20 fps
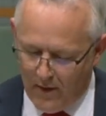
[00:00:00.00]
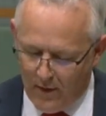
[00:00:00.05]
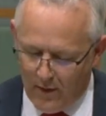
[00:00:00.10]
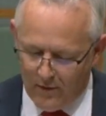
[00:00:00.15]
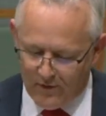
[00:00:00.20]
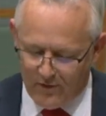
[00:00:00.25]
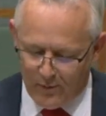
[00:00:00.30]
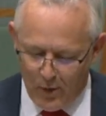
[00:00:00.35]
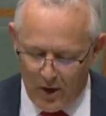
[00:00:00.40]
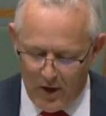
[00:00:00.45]

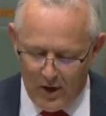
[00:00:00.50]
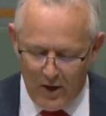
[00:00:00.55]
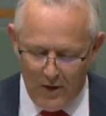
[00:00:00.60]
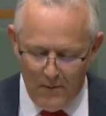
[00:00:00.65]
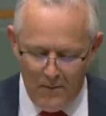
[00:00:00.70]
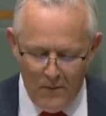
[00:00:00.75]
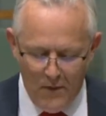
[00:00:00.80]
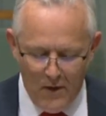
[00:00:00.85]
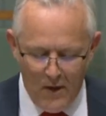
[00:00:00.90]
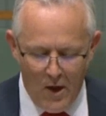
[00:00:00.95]
Speaker,
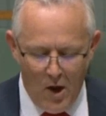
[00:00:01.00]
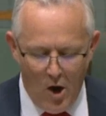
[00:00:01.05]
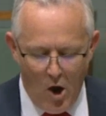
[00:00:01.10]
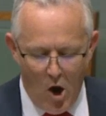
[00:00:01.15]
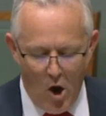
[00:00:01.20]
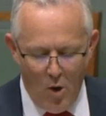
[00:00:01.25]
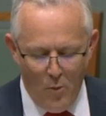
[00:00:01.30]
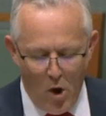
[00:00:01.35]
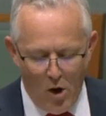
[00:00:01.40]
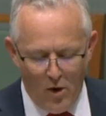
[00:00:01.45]

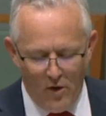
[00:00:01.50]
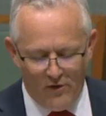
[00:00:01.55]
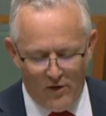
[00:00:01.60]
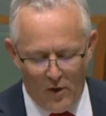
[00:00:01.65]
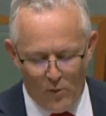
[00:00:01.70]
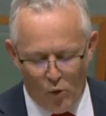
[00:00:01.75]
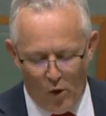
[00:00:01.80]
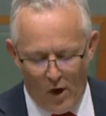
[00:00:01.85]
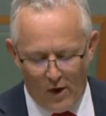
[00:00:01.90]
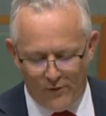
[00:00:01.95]
home ownership
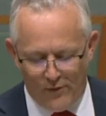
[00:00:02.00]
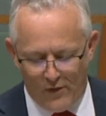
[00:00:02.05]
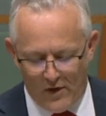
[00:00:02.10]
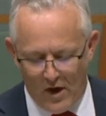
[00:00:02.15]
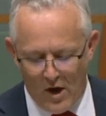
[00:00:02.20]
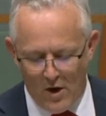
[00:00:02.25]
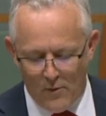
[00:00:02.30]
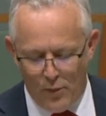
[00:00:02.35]
rates for young